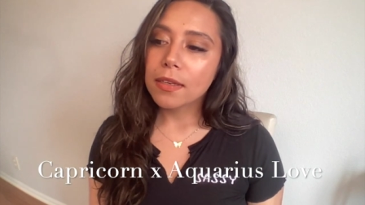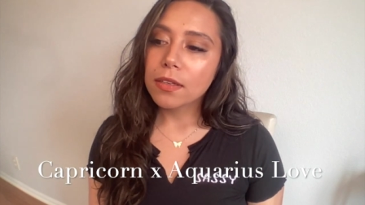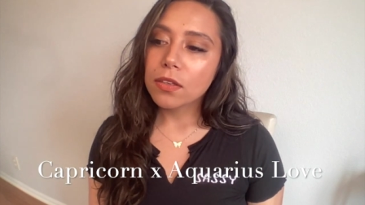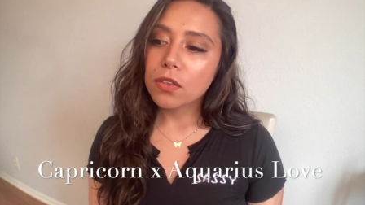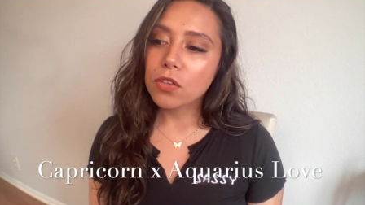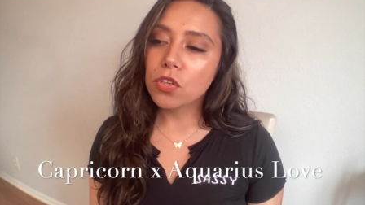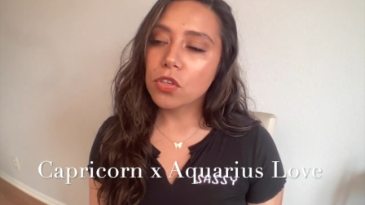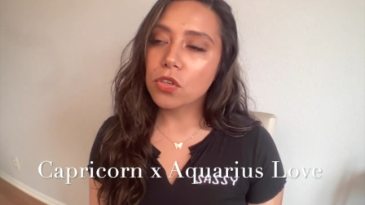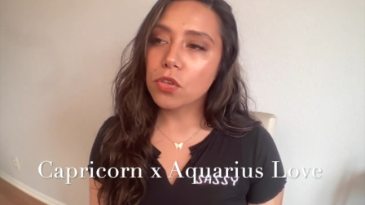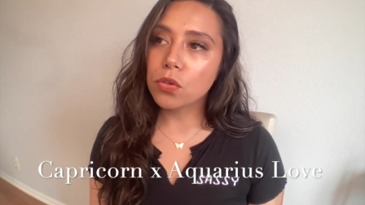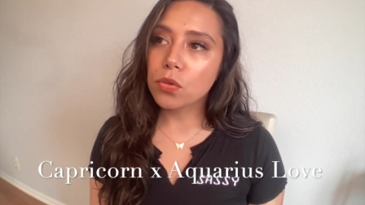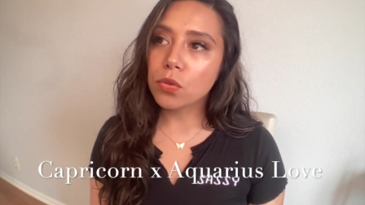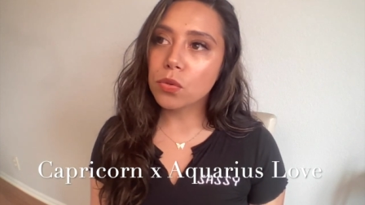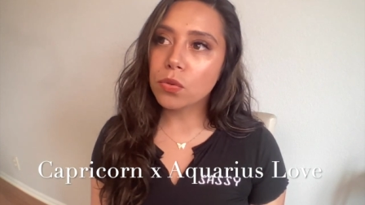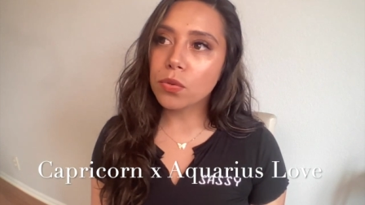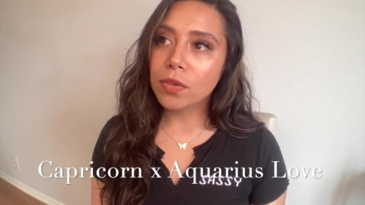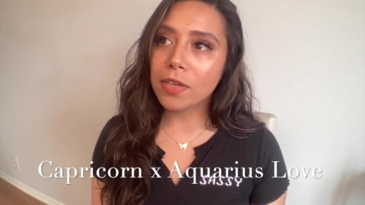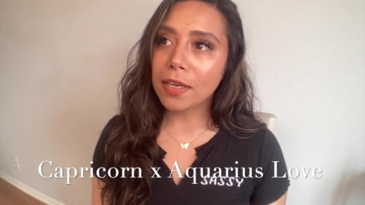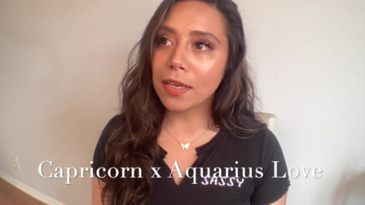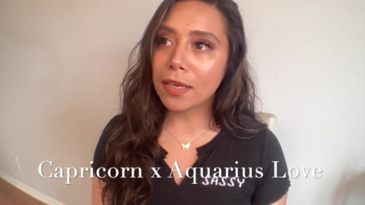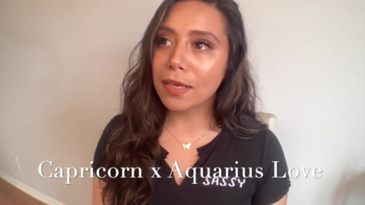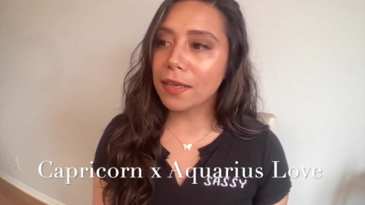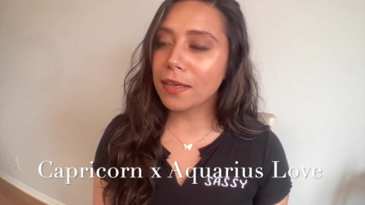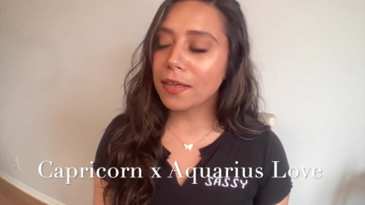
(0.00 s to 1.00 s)
you
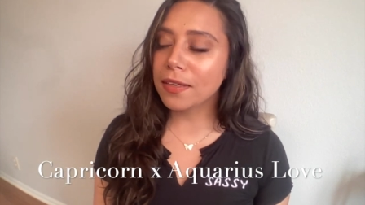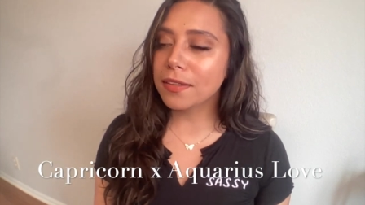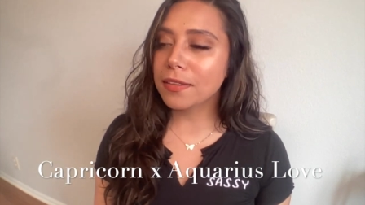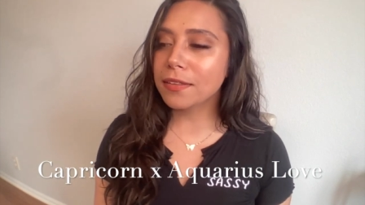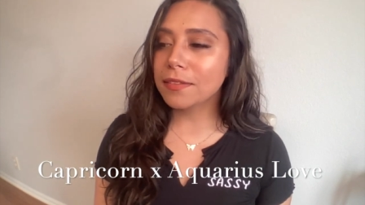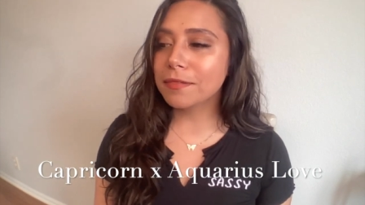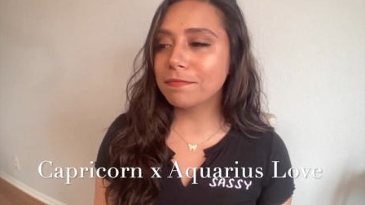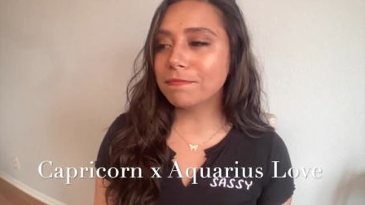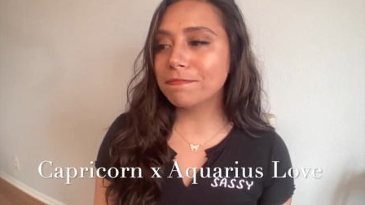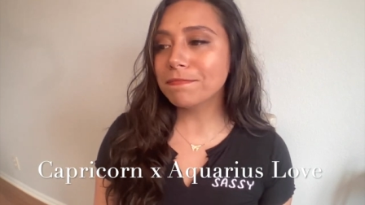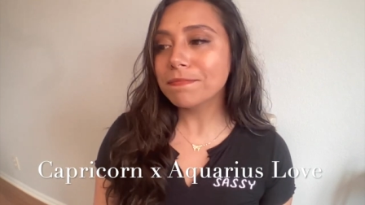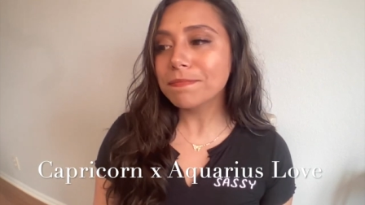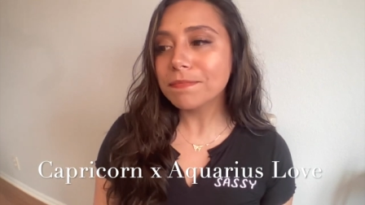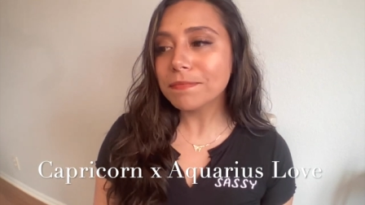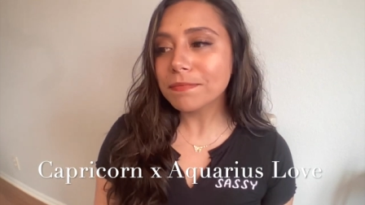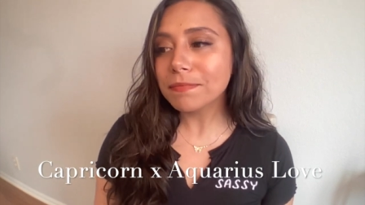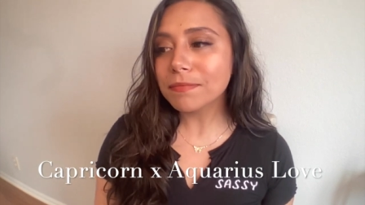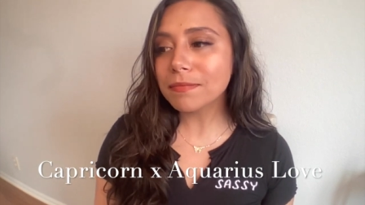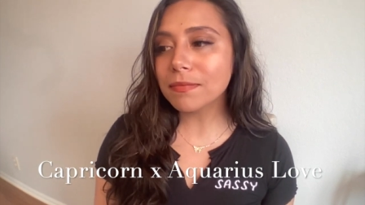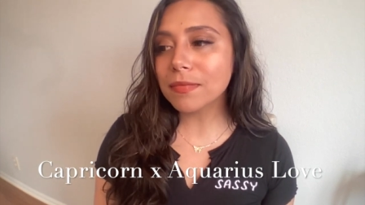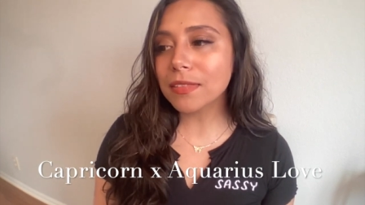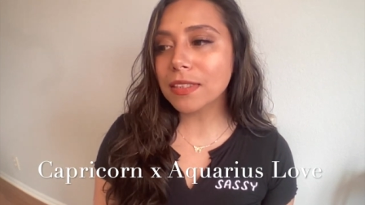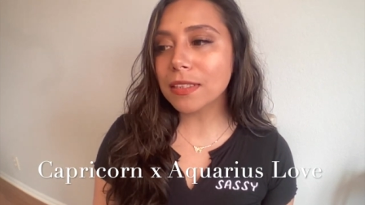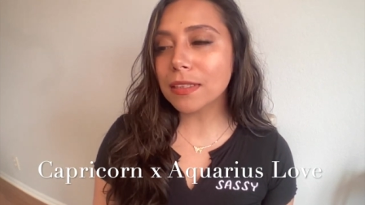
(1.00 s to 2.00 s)
can
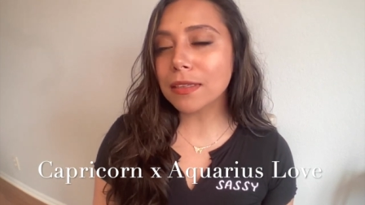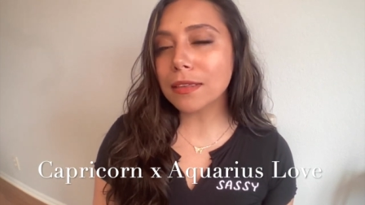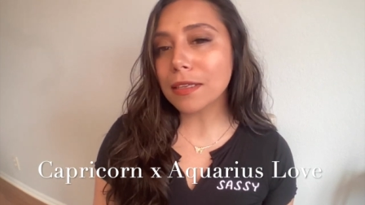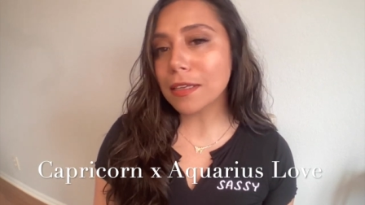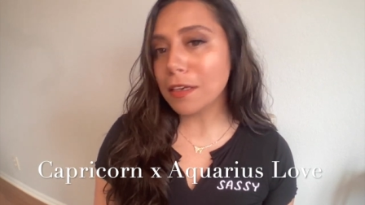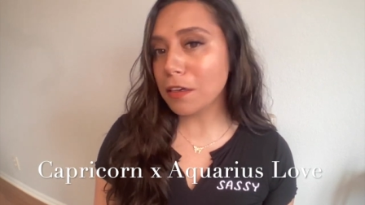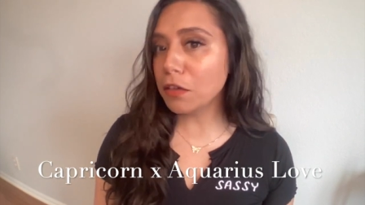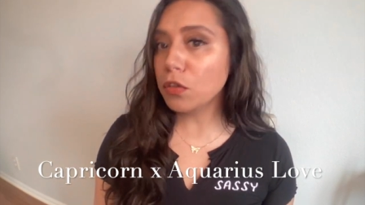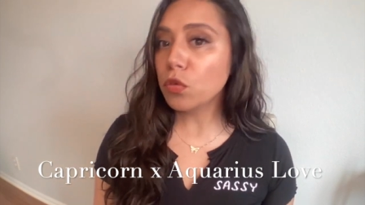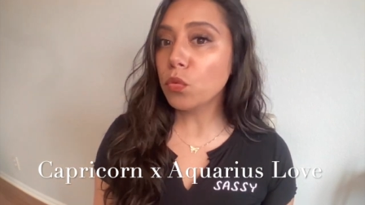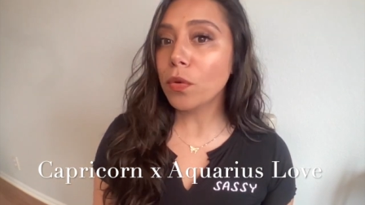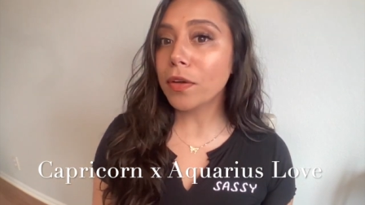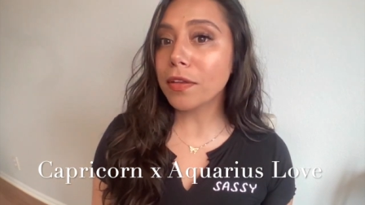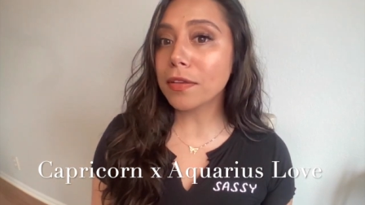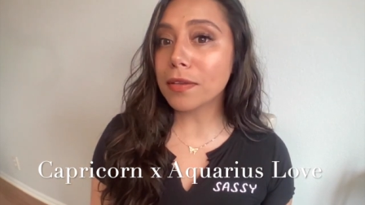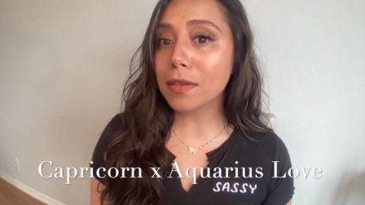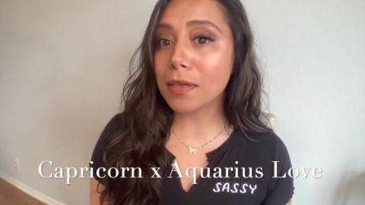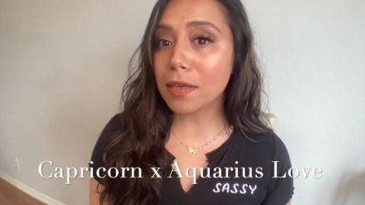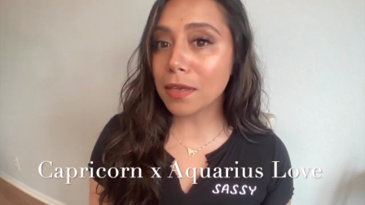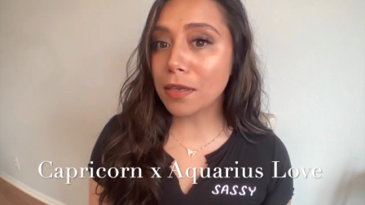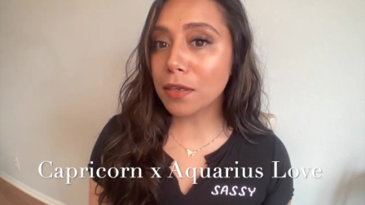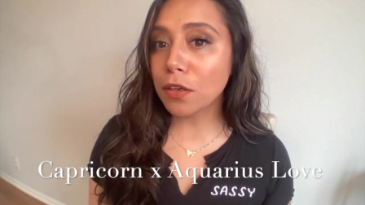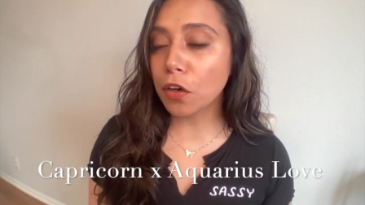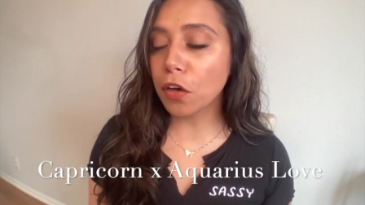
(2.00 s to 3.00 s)
lead with
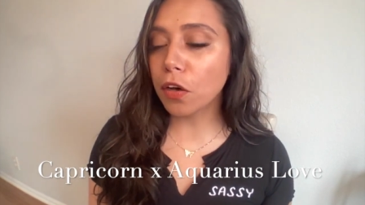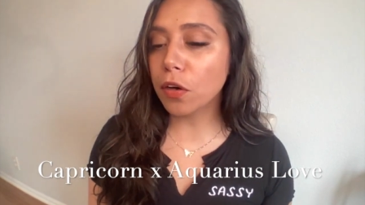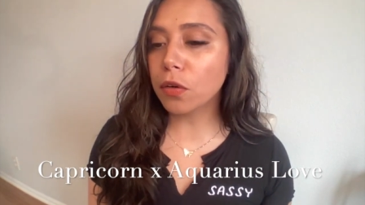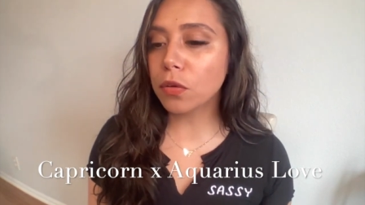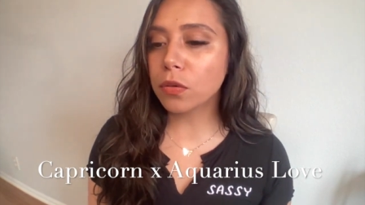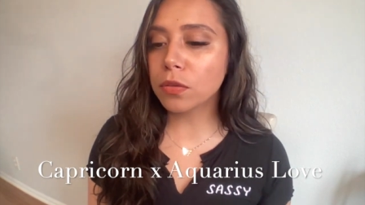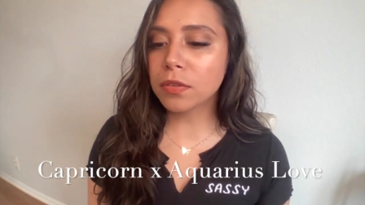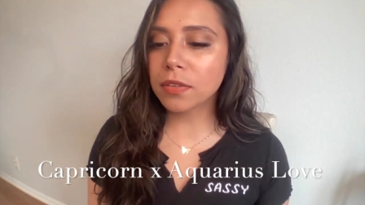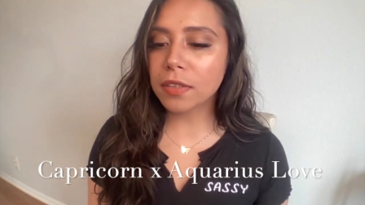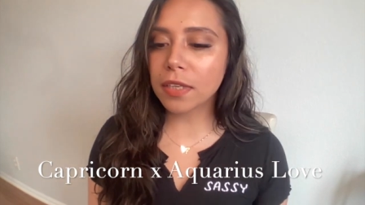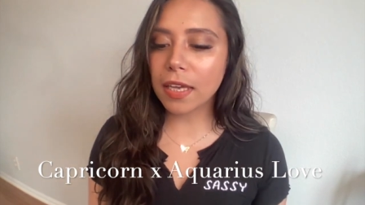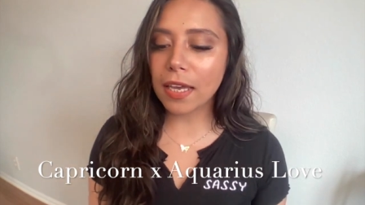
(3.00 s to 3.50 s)
ego